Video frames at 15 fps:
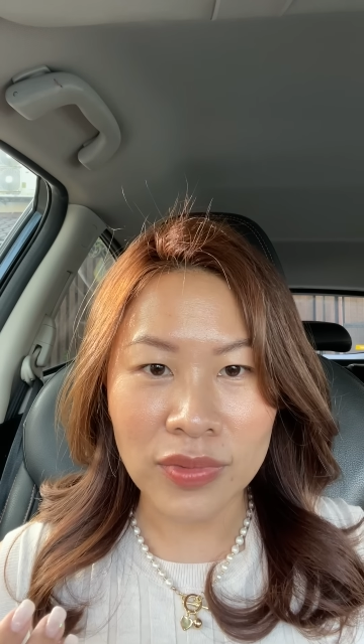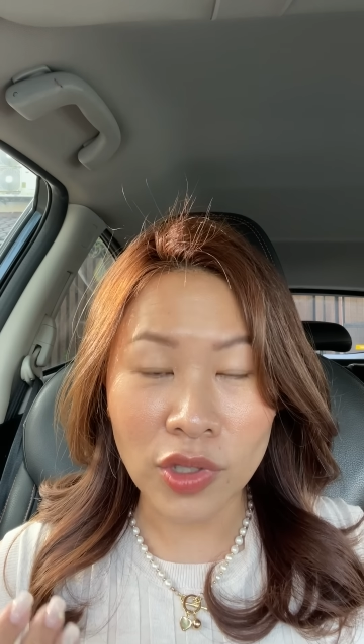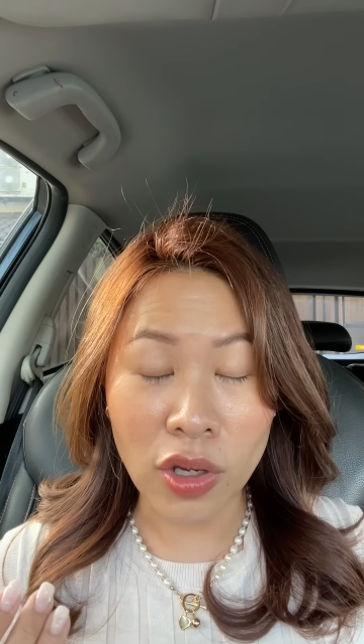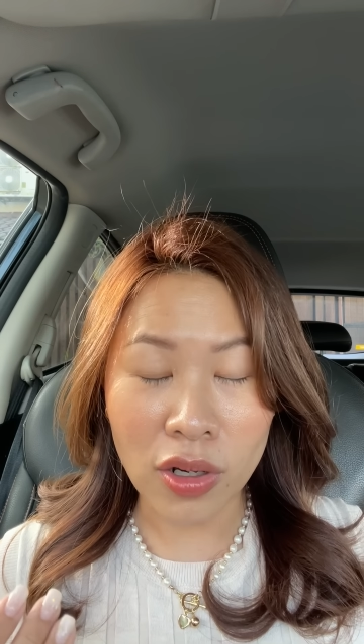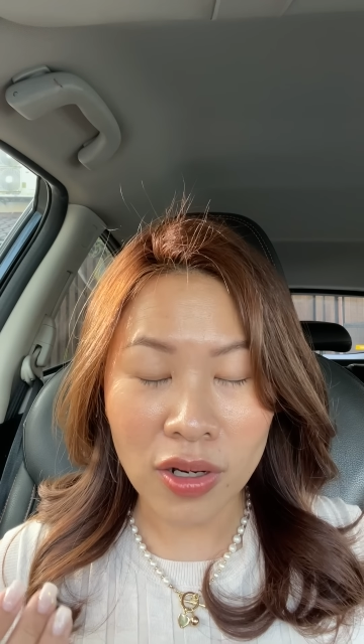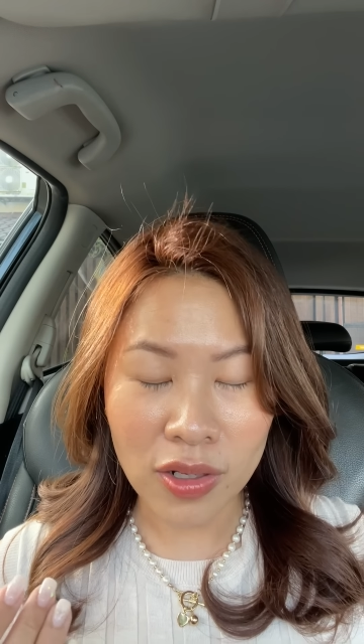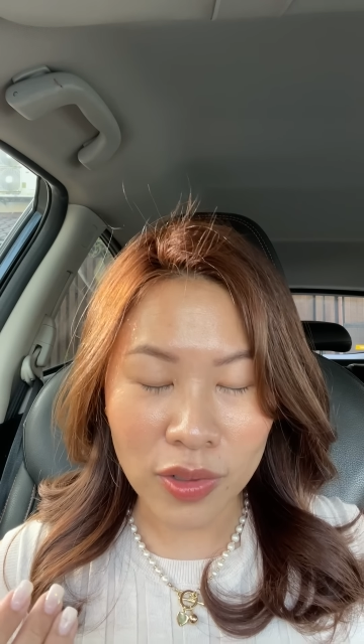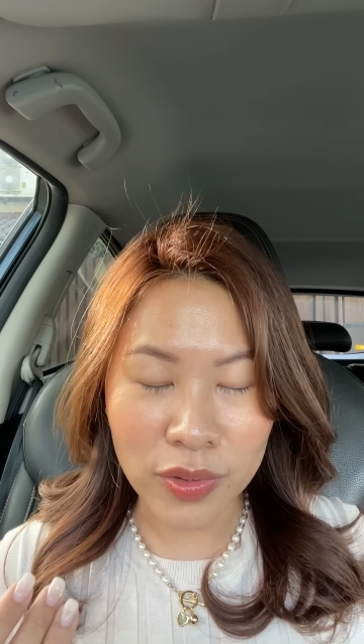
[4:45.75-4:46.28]

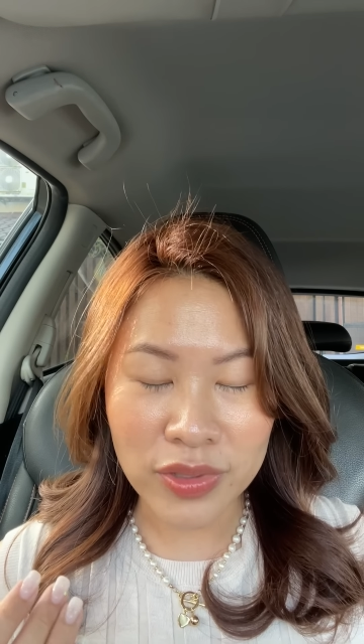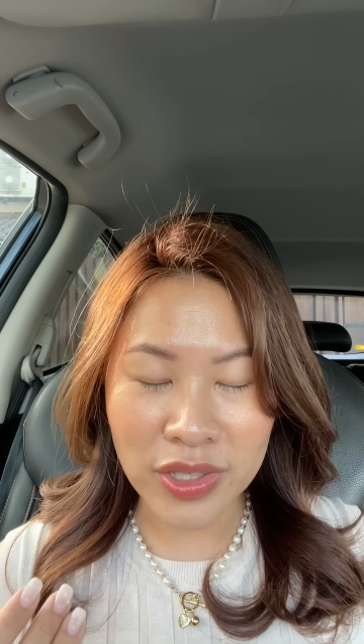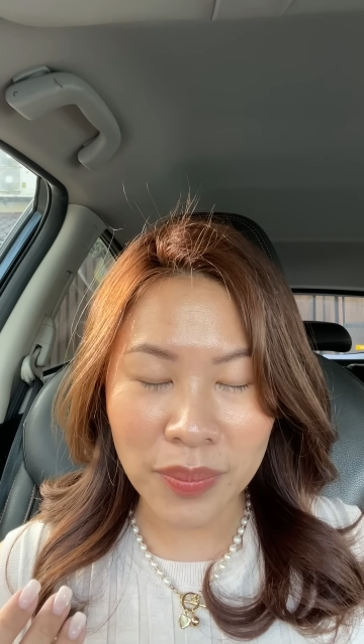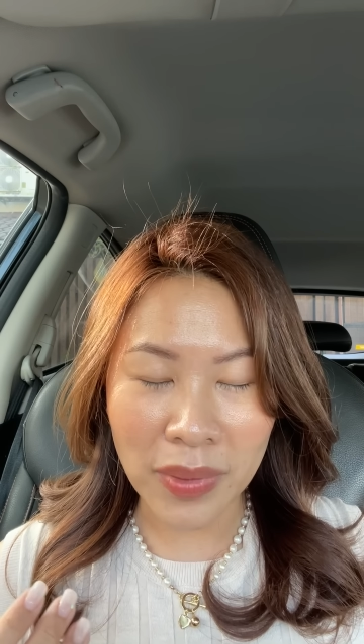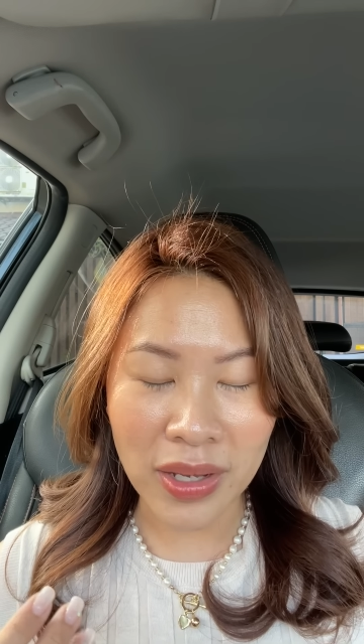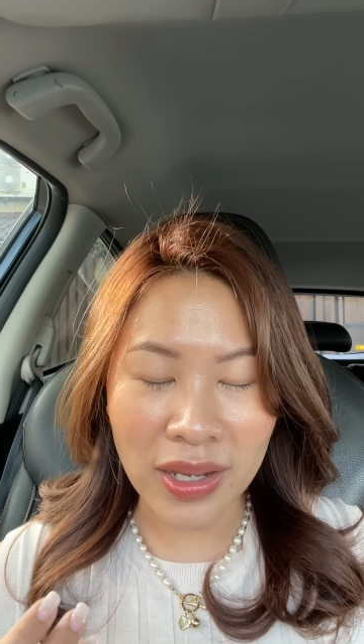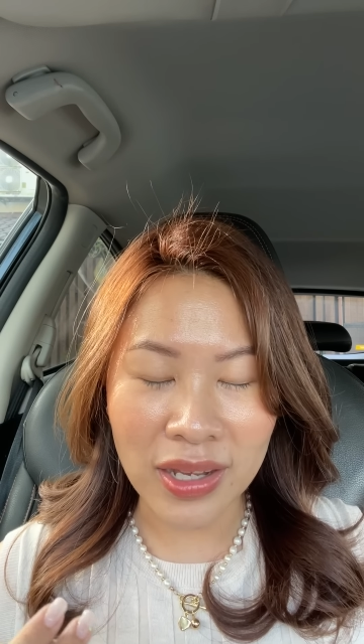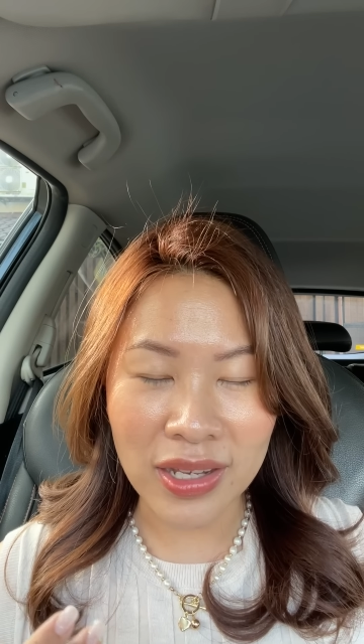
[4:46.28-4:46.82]
not closing
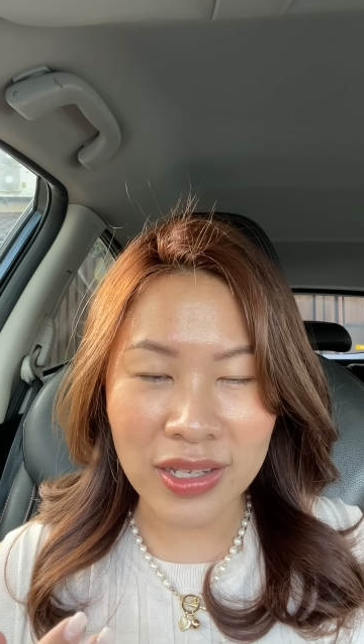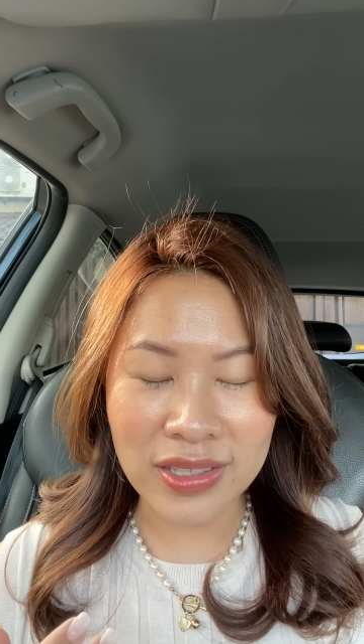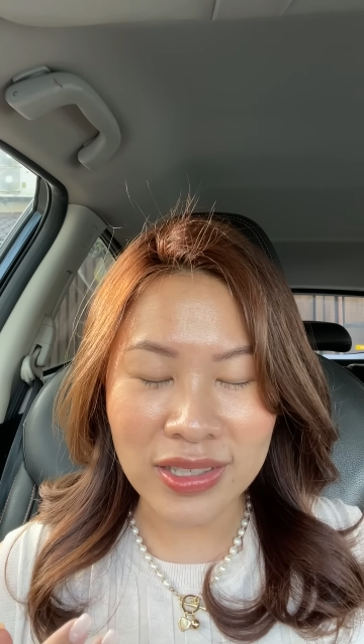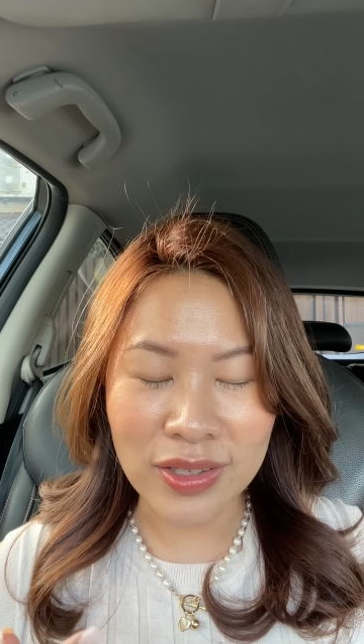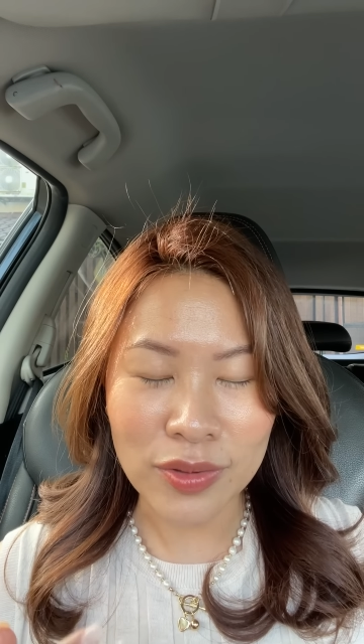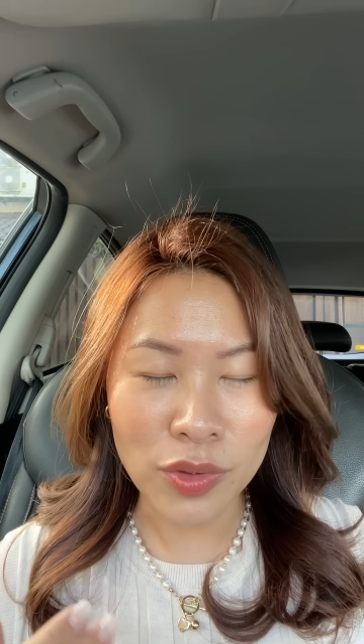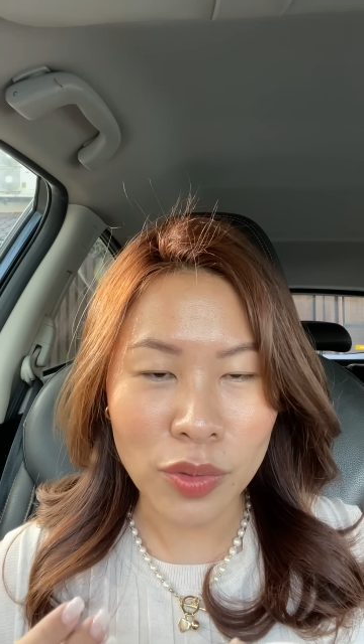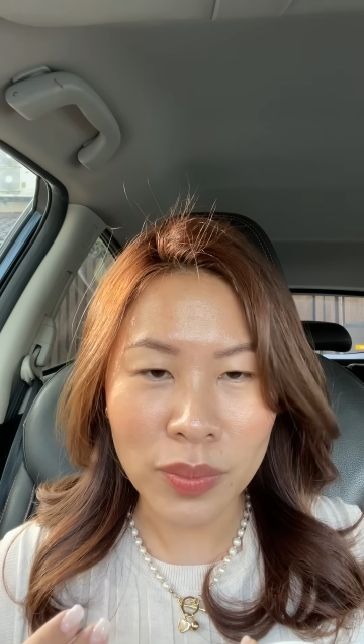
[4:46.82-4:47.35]
my eyes
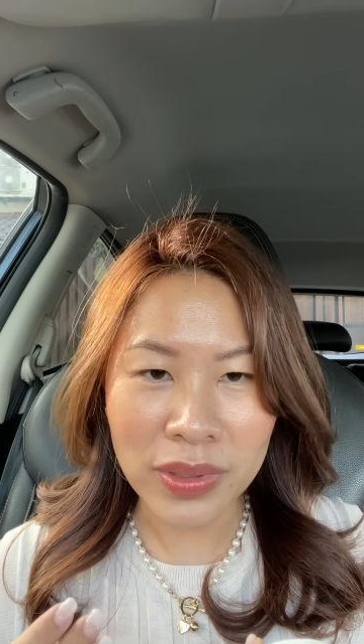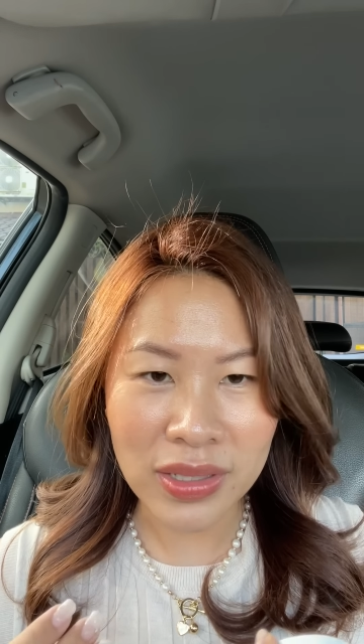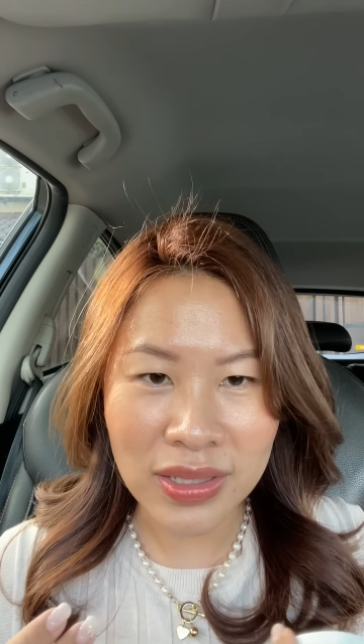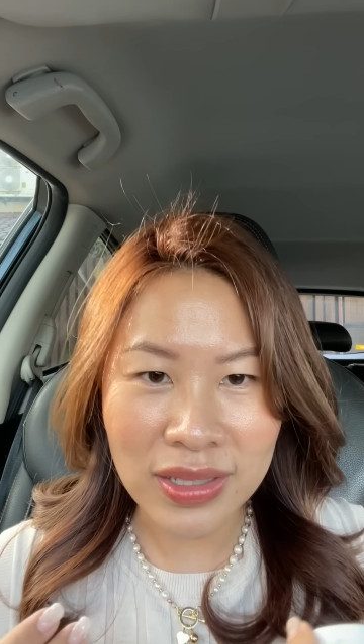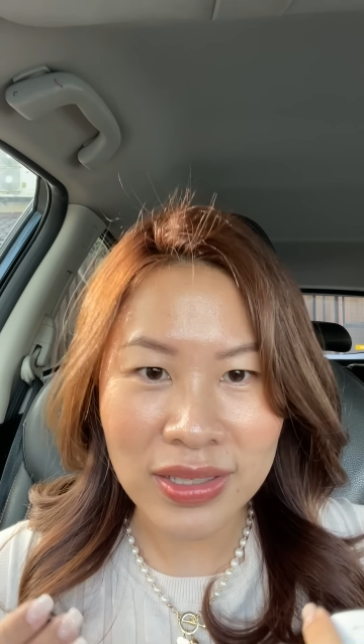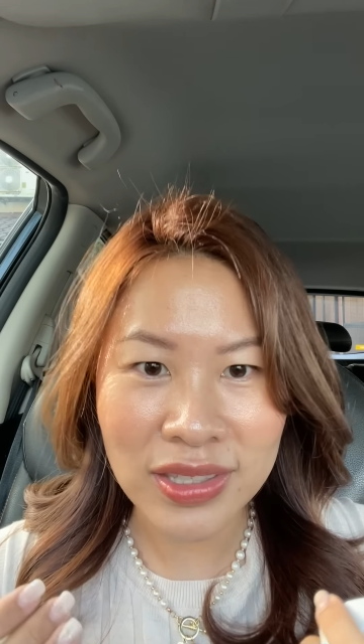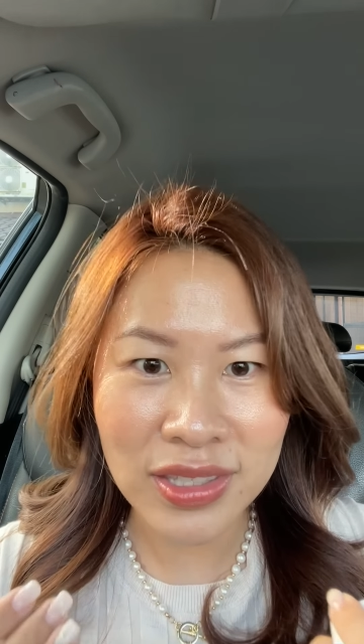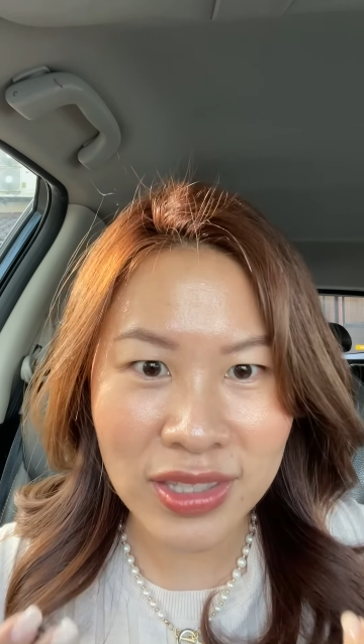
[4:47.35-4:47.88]
and
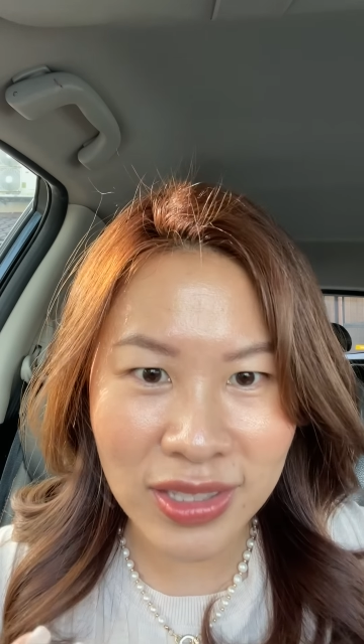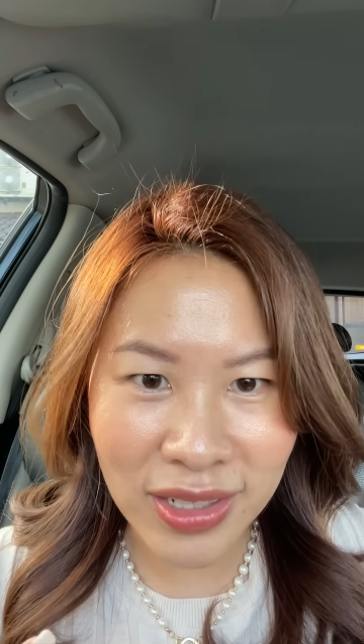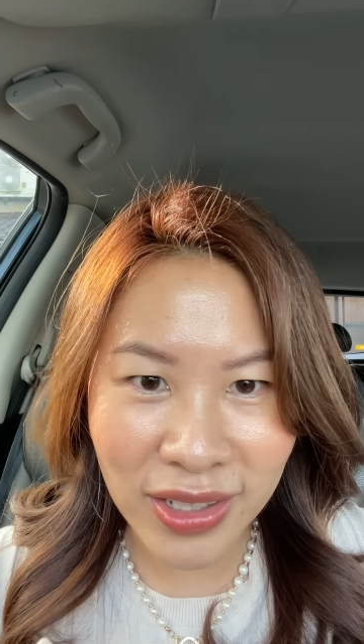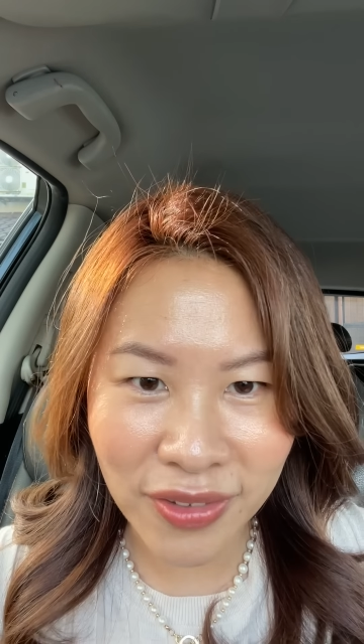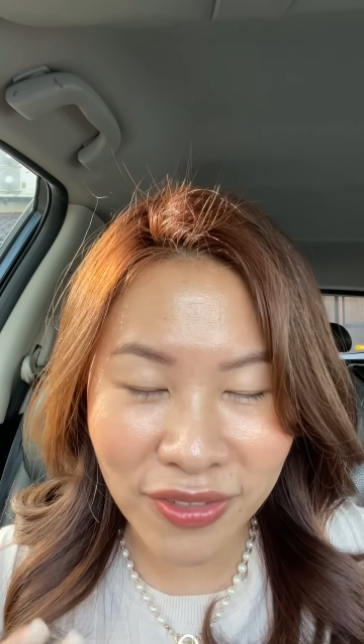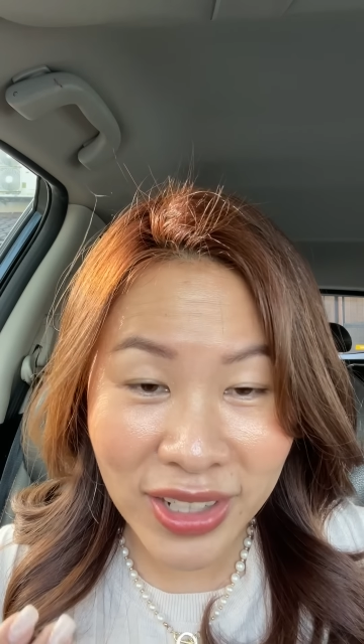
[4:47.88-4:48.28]
nobody is sitting